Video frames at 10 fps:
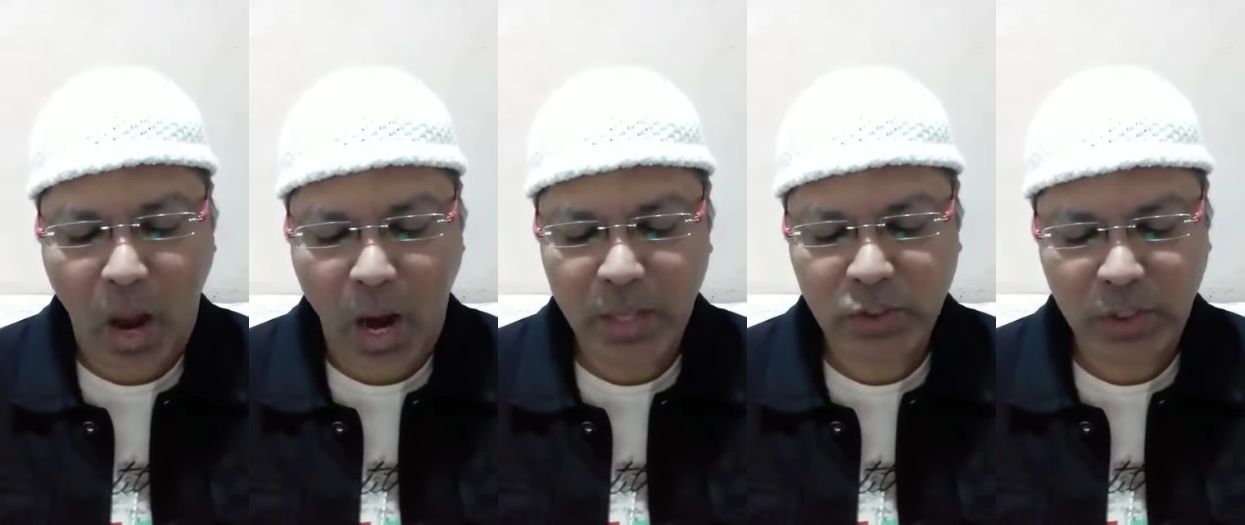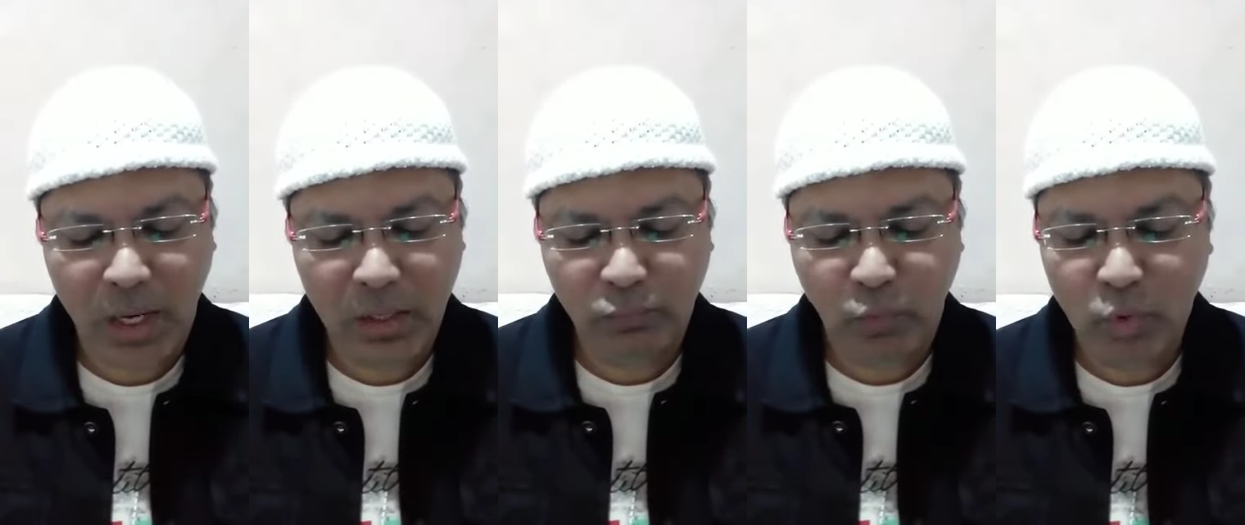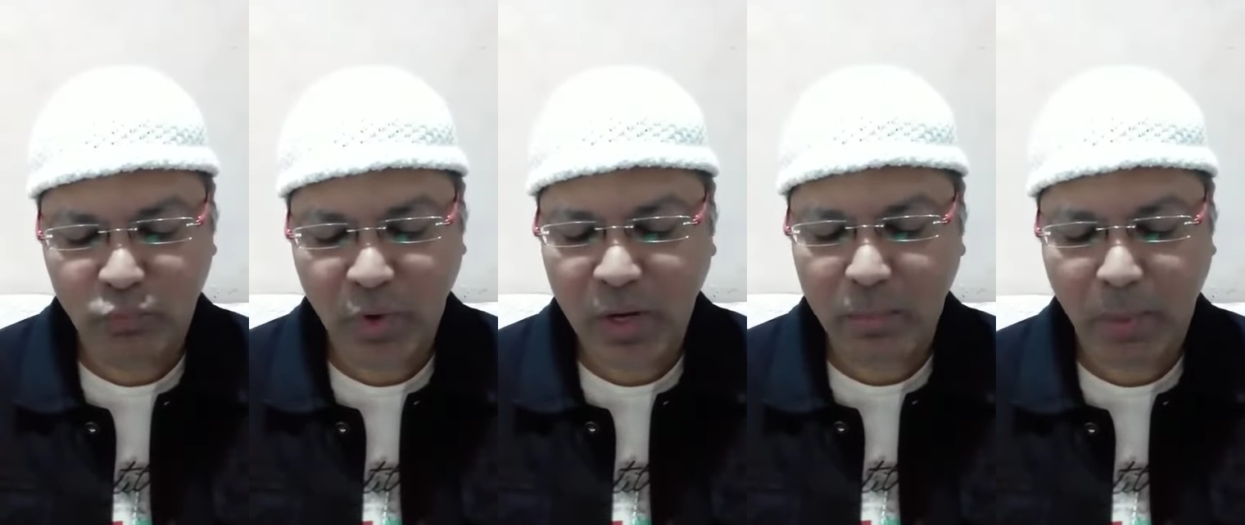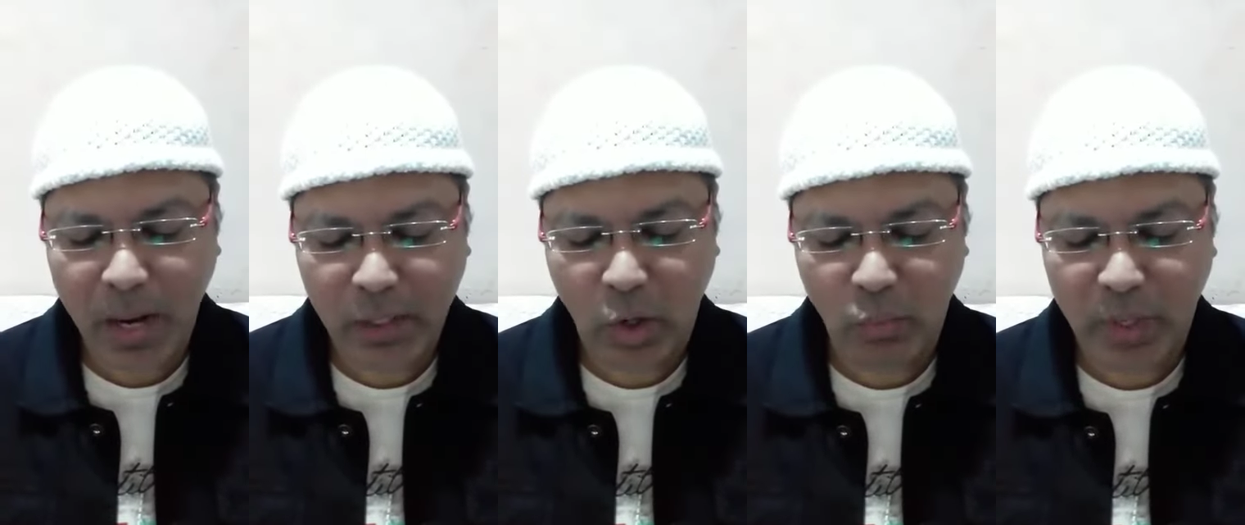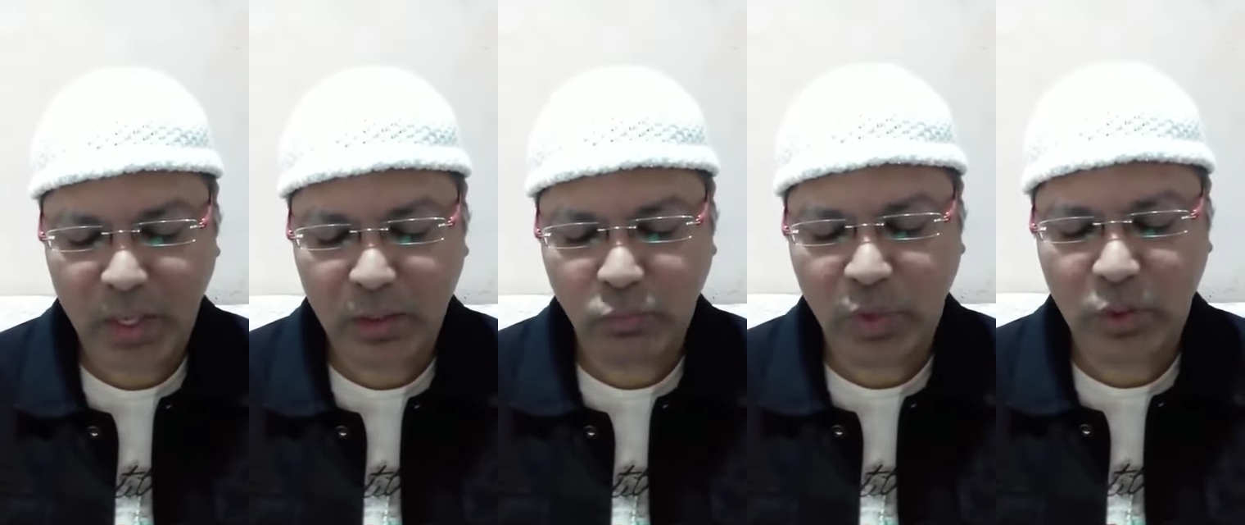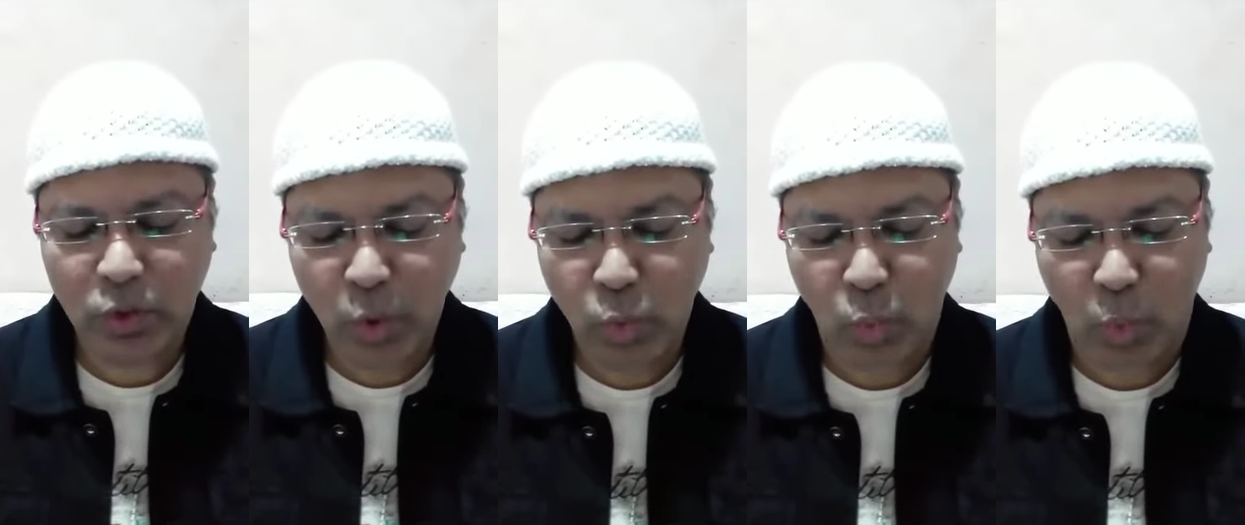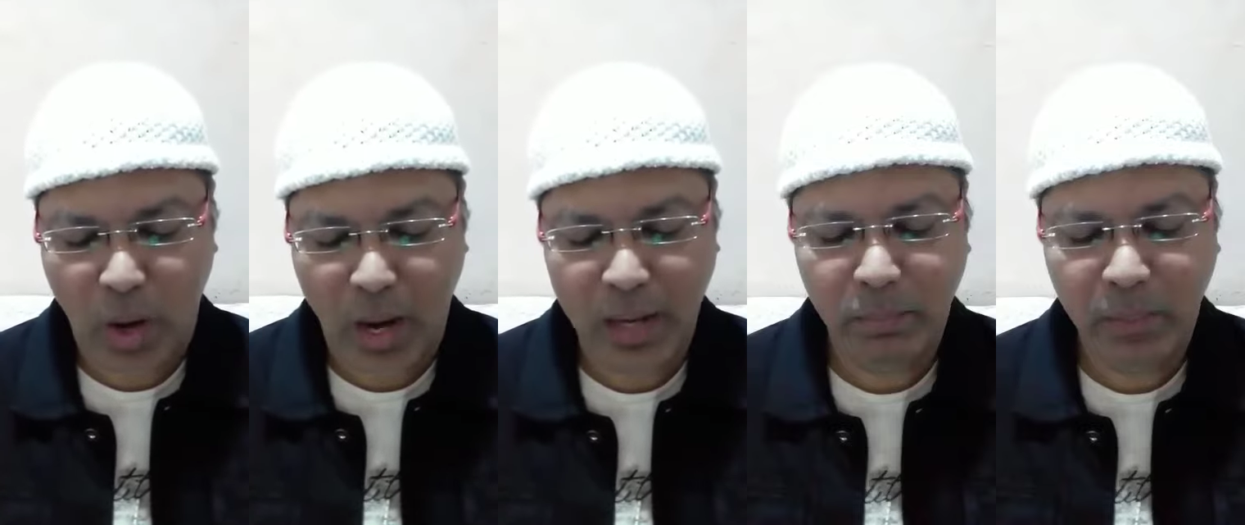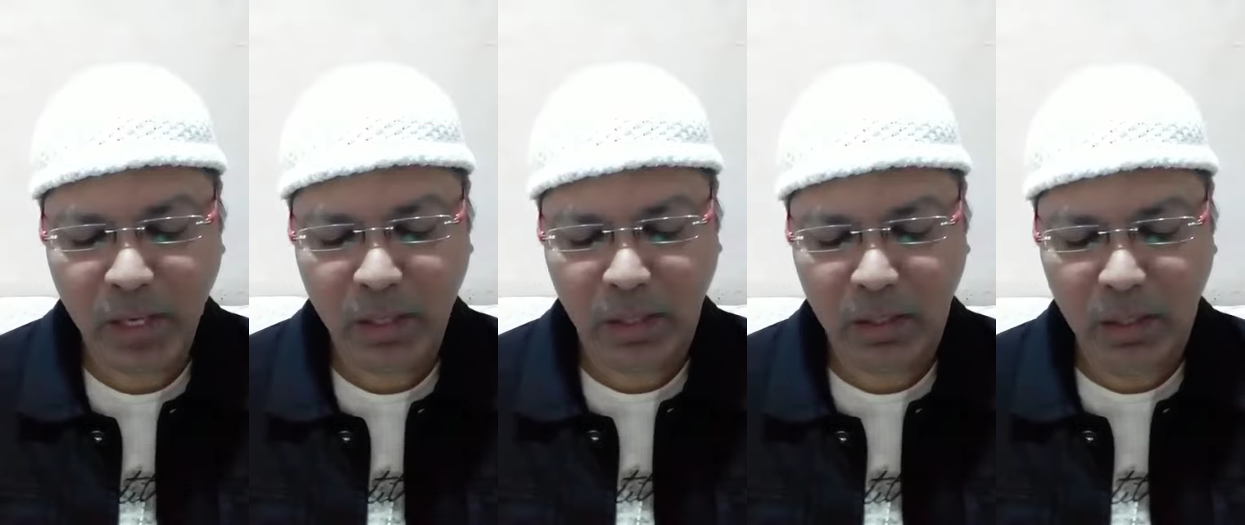I shall fulfill my covenant with you and me